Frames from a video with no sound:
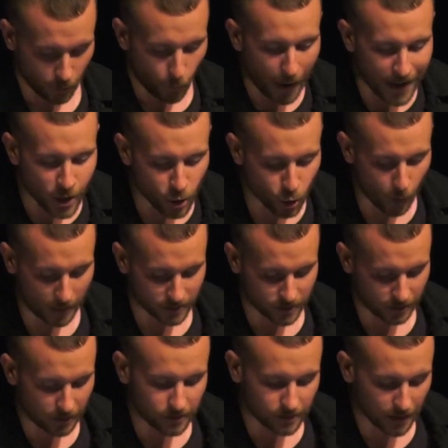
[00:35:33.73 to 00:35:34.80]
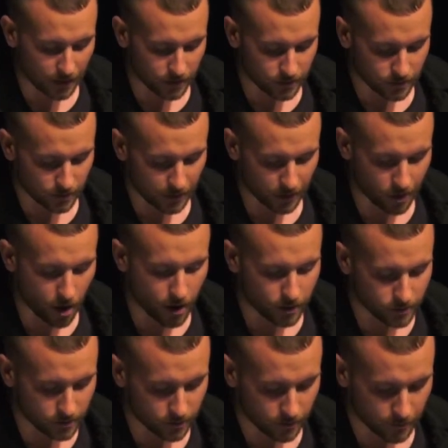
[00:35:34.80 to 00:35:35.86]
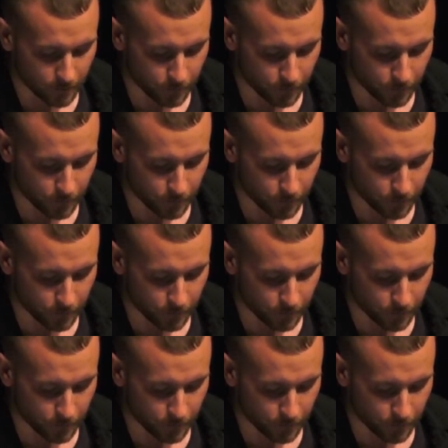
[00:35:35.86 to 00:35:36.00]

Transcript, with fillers: Why do you question these things in your hearts?